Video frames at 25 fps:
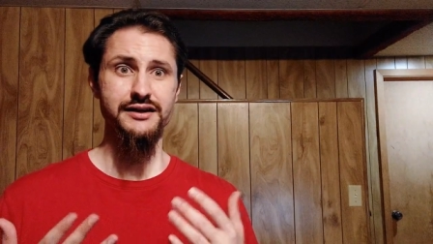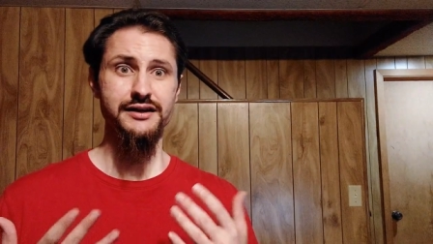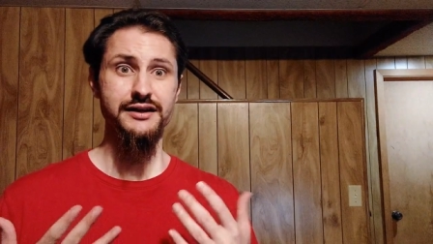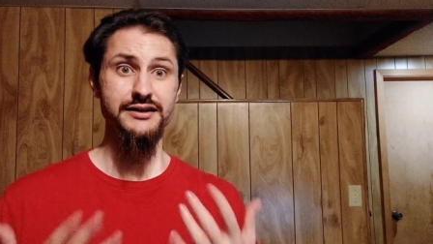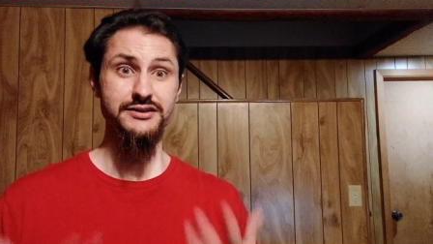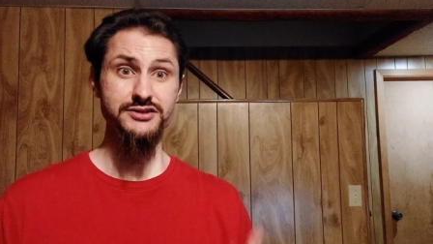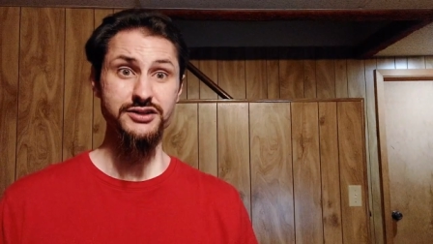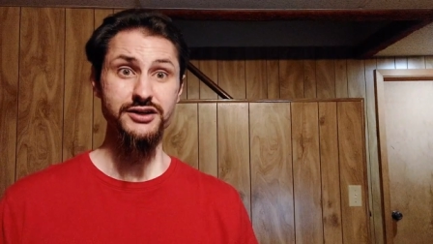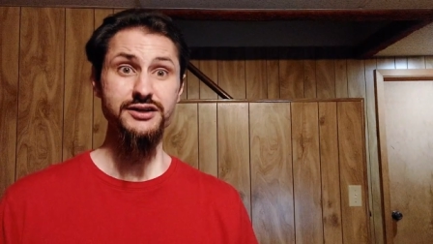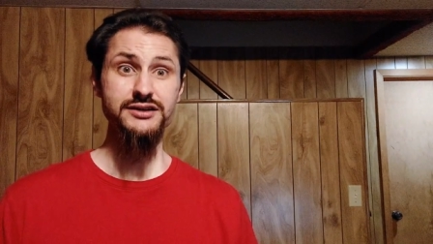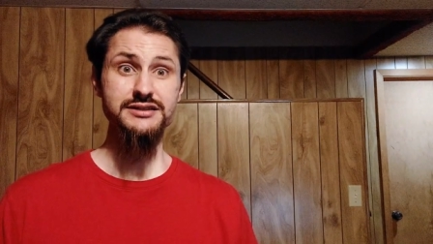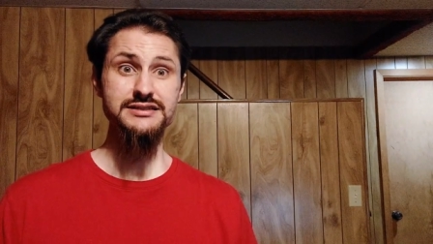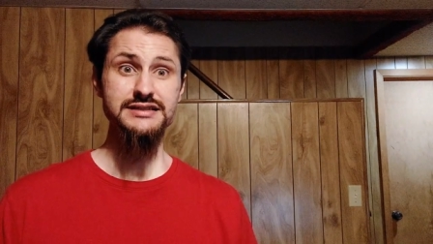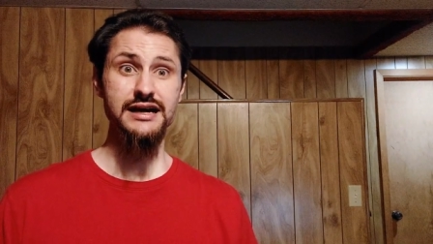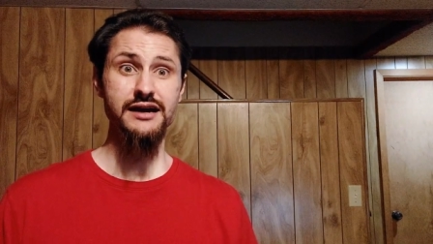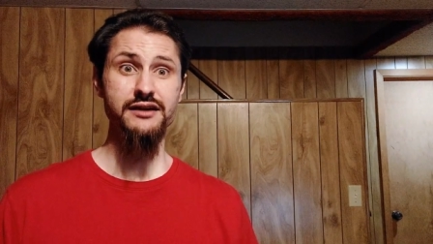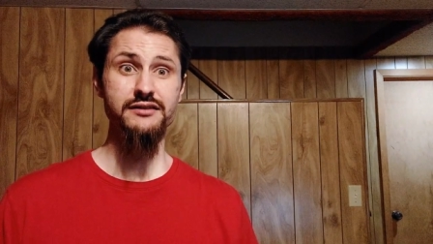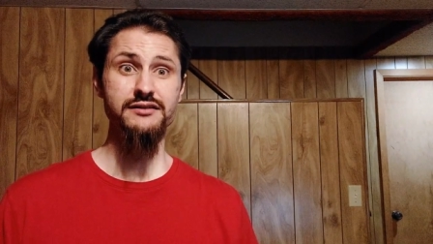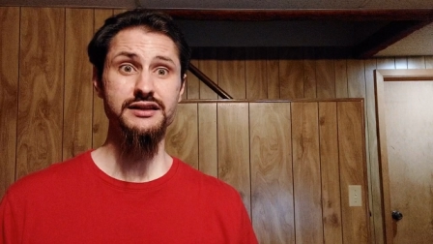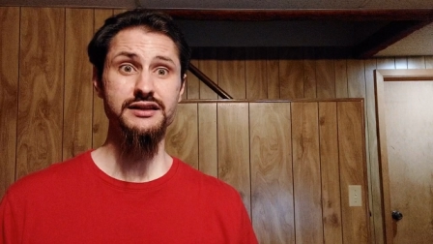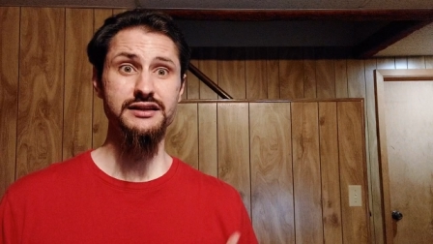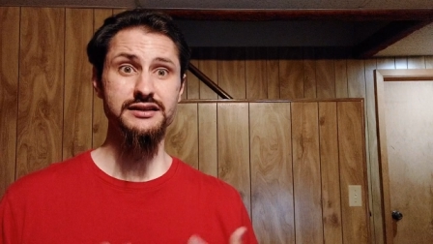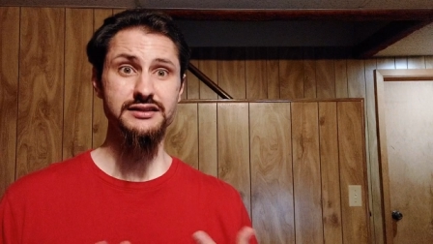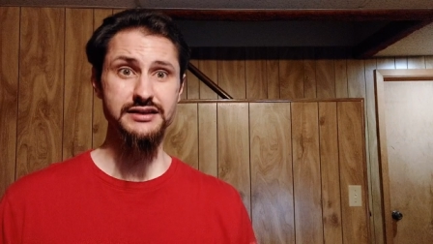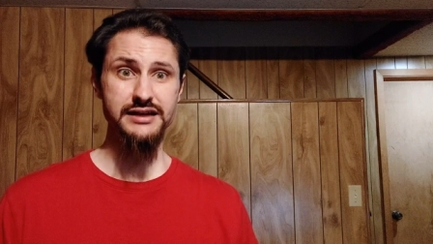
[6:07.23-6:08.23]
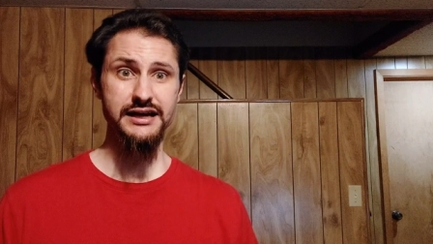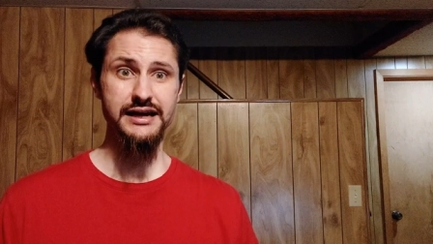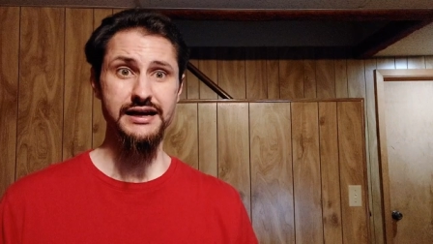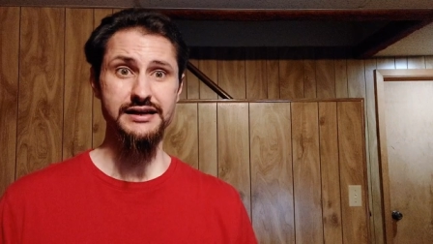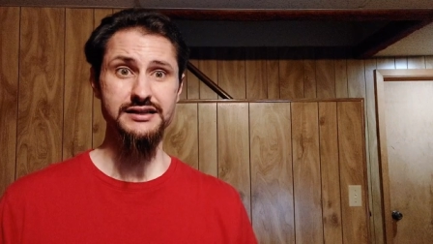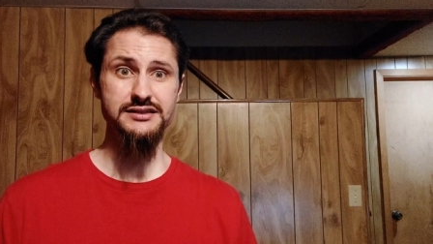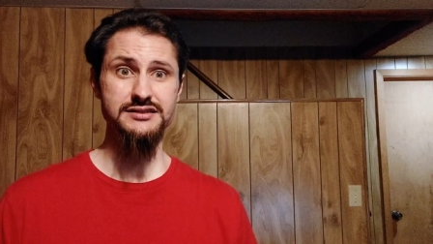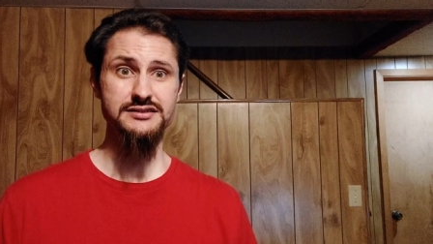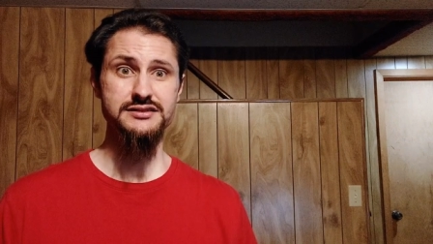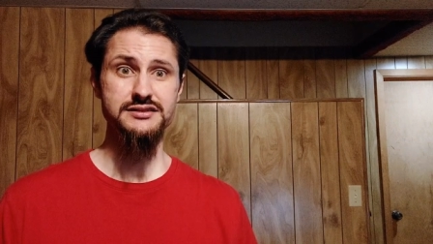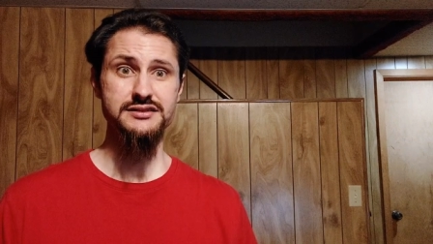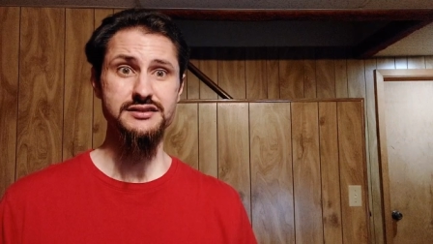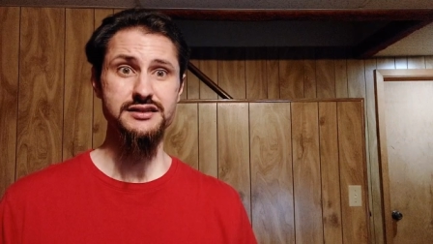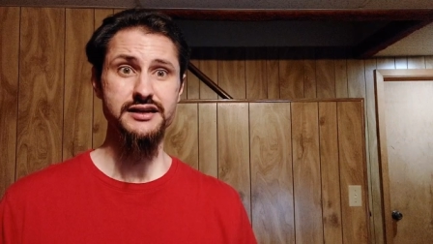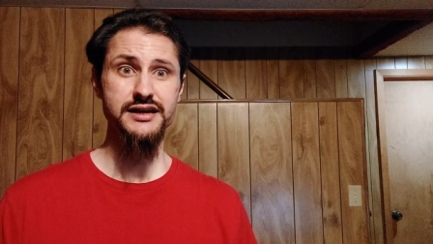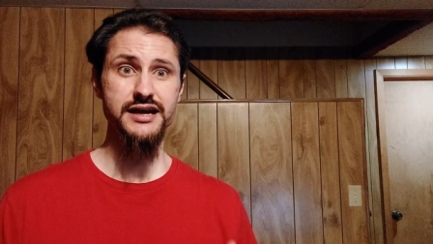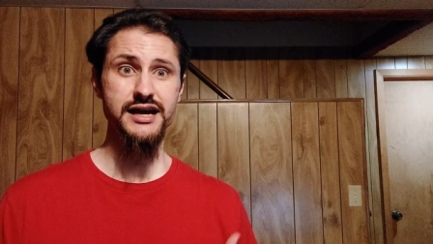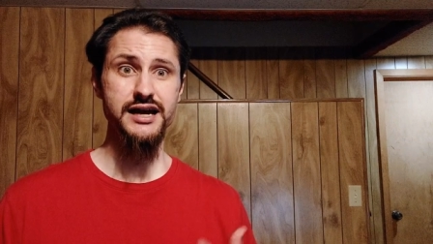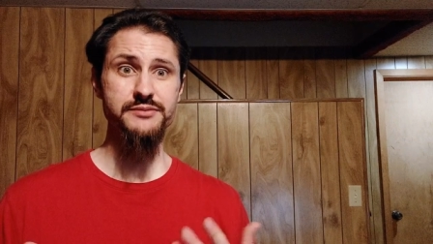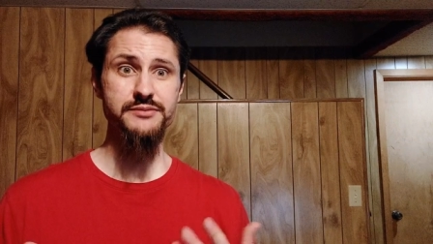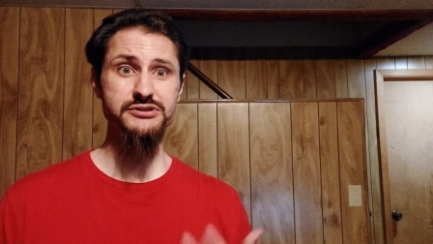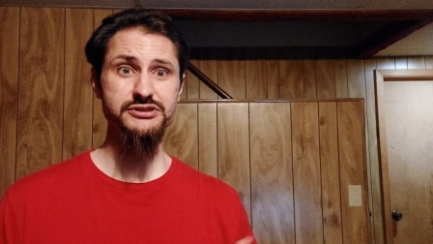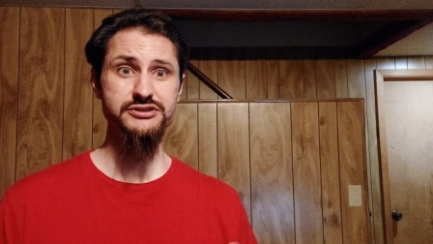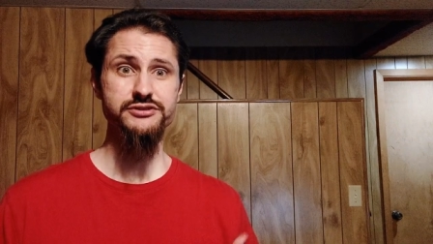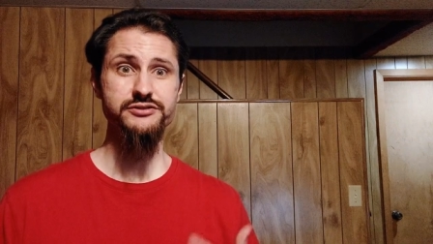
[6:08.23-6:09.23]
It turns out that yes, the
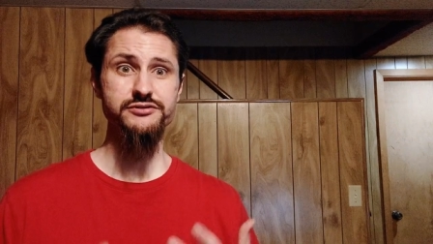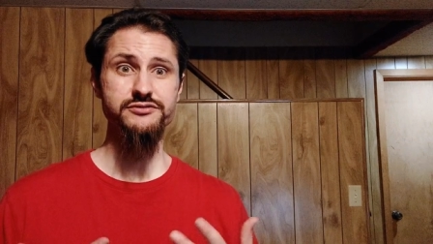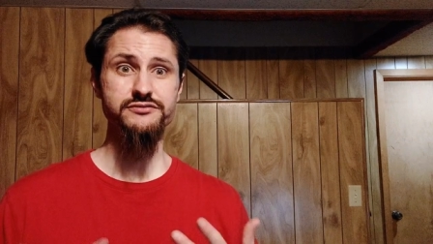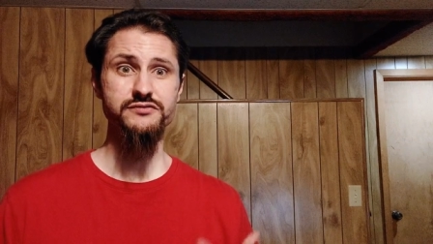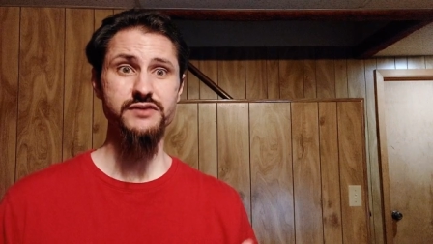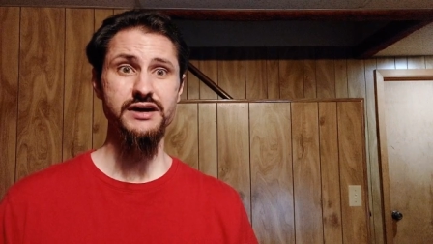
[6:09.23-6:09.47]
absolute